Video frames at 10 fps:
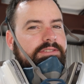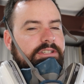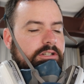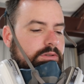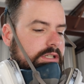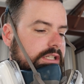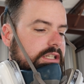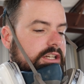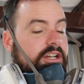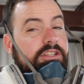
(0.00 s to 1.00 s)
So
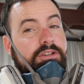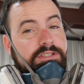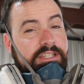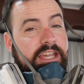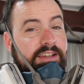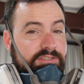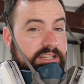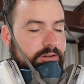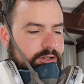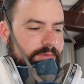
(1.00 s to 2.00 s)
good news is I have
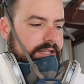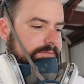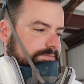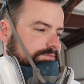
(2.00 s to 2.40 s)
zinc chromate,